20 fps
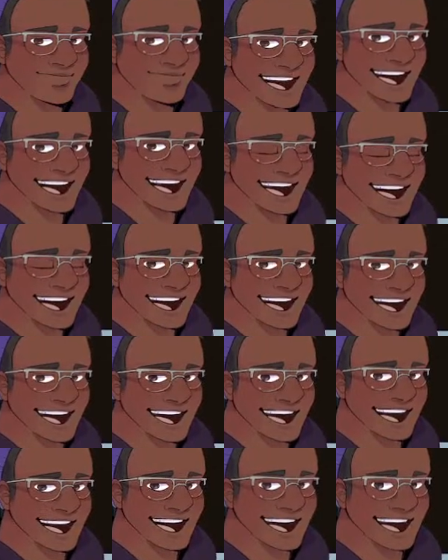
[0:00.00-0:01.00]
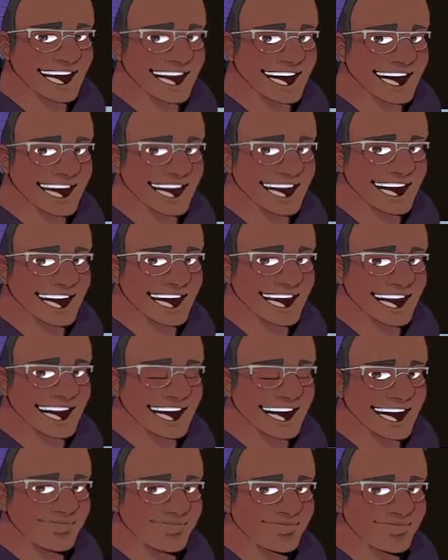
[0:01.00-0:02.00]
This person got caught up
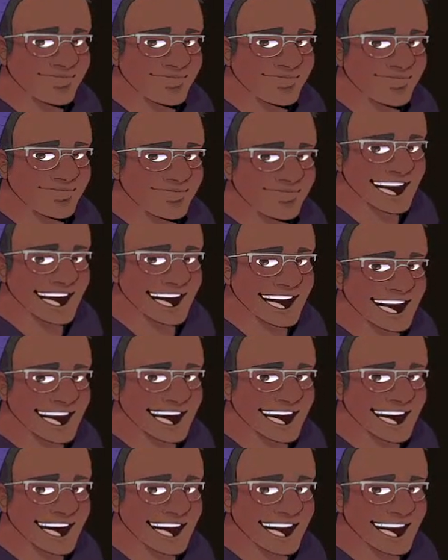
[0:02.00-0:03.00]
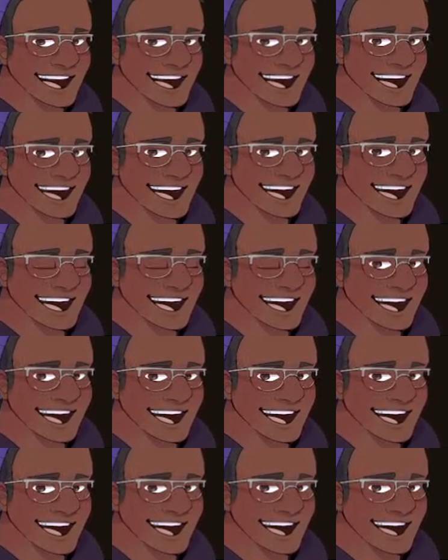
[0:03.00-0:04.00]
in their own stuff.
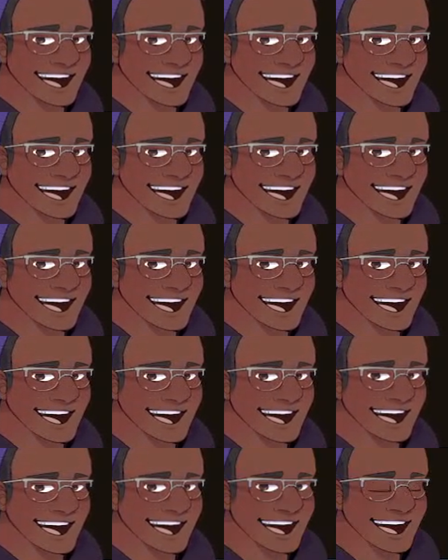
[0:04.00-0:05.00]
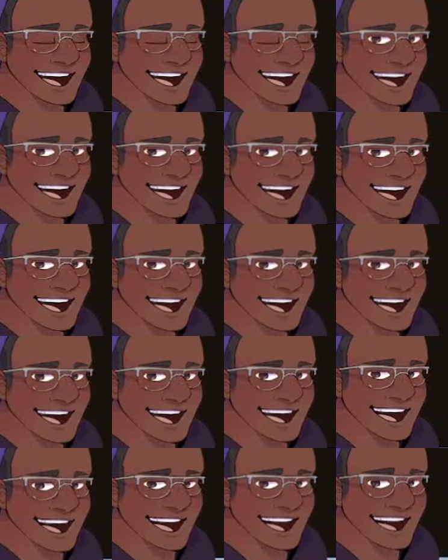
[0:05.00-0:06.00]
Do I know if they got in trouble? I don't believe
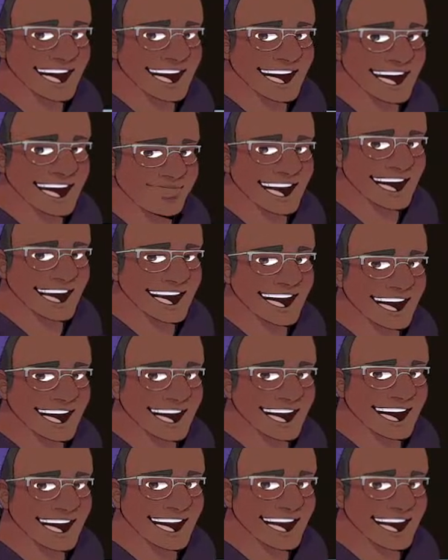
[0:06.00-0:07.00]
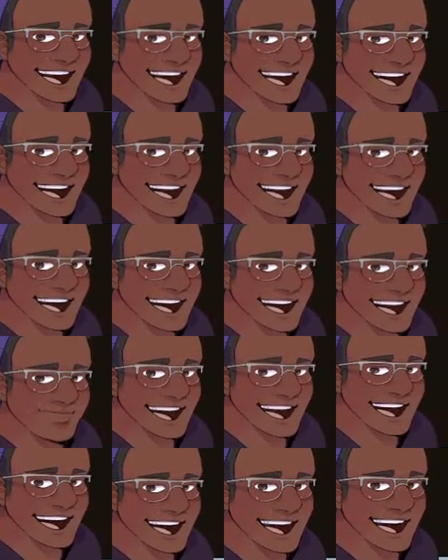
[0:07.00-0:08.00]
they did. Nobody looked into their stuff.
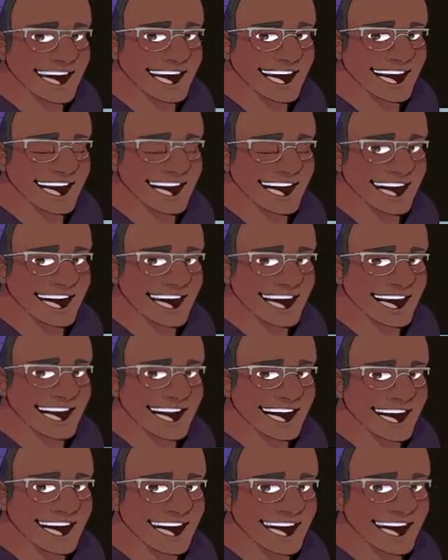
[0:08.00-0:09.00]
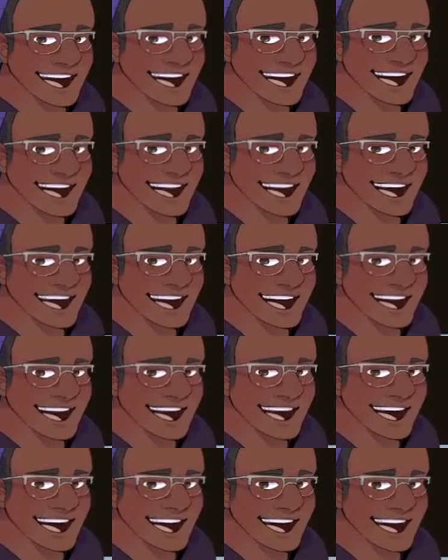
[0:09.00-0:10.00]
But I need you. I'm saying the thing about how
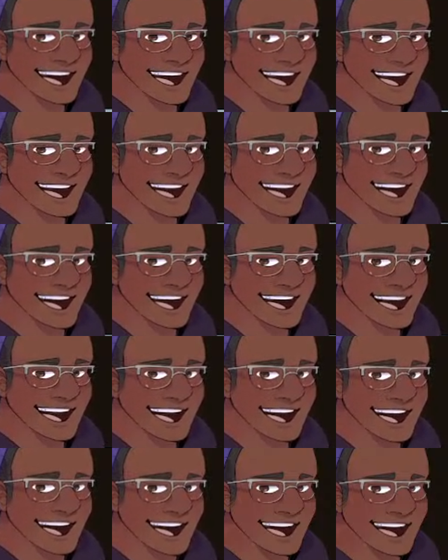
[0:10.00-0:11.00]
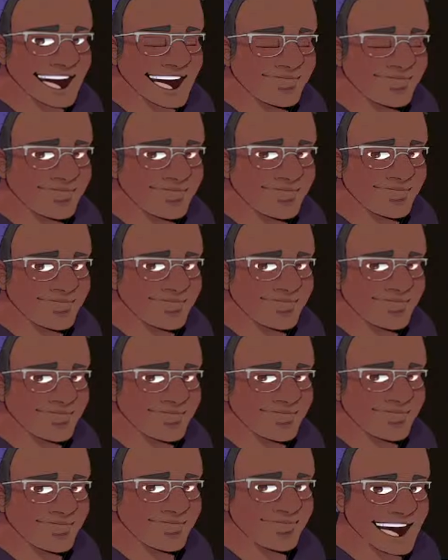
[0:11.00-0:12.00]
they need to be careful because
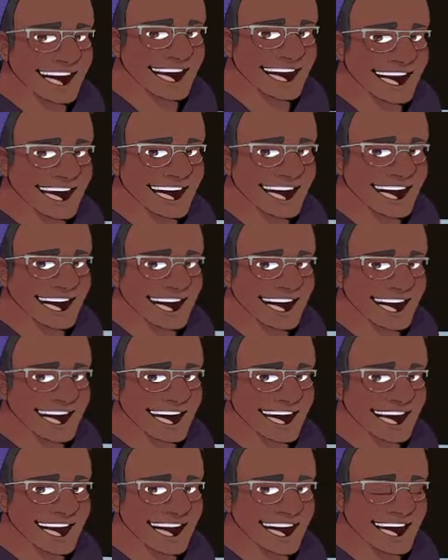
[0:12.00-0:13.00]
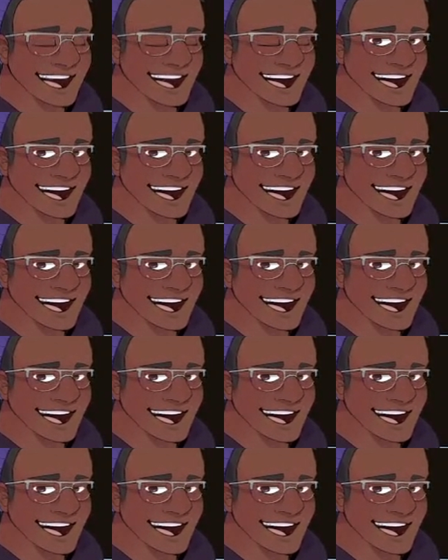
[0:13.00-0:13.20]
I looked into them,